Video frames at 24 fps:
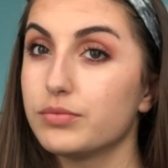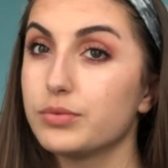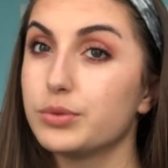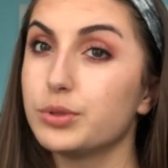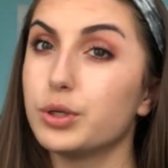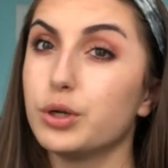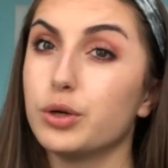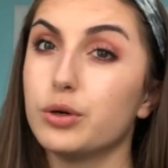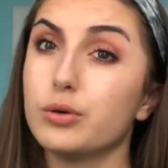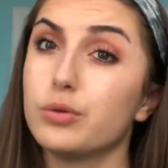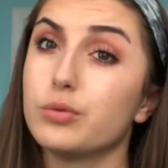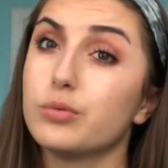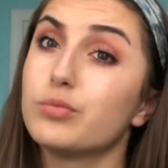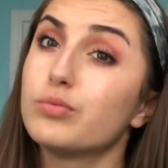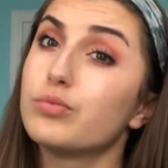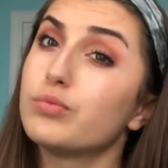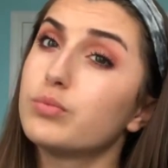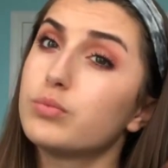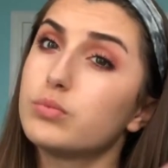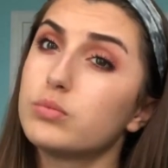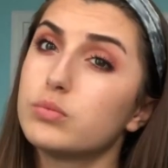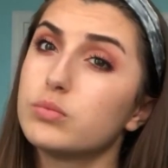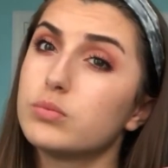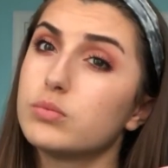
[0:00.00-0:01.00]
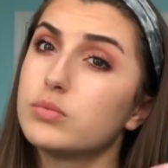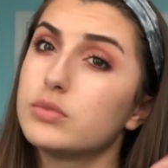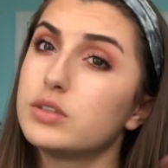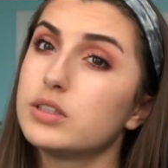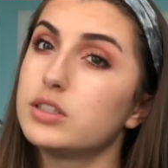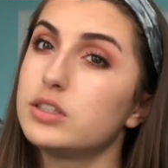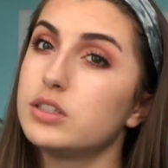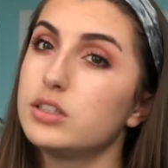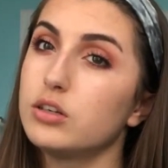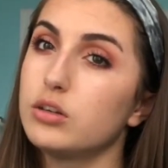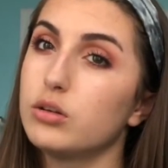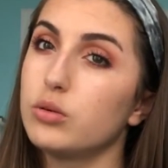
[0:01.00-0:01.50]
so it's
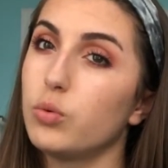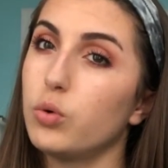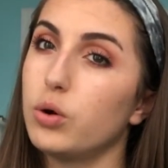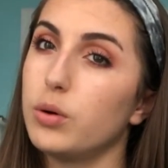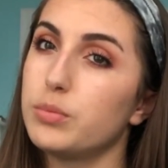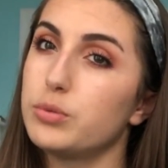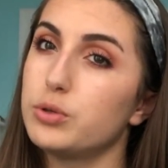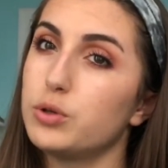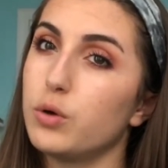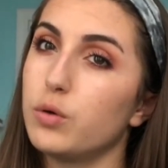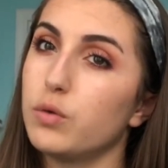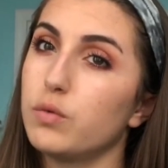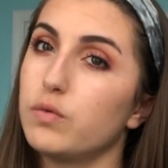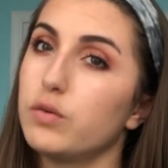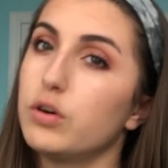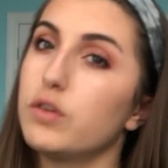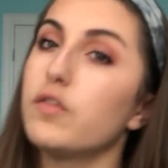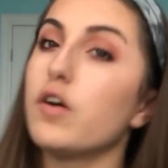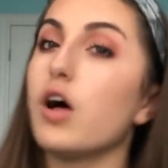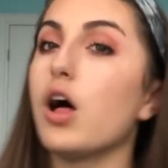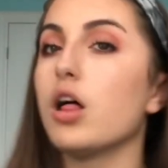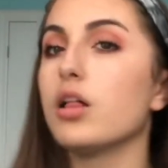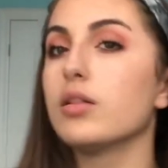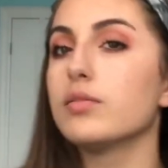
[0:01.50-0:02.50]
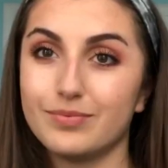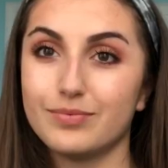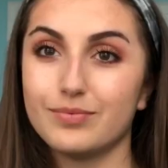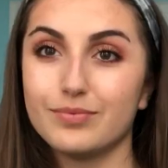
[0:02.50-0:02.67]
still a warm tone for fall.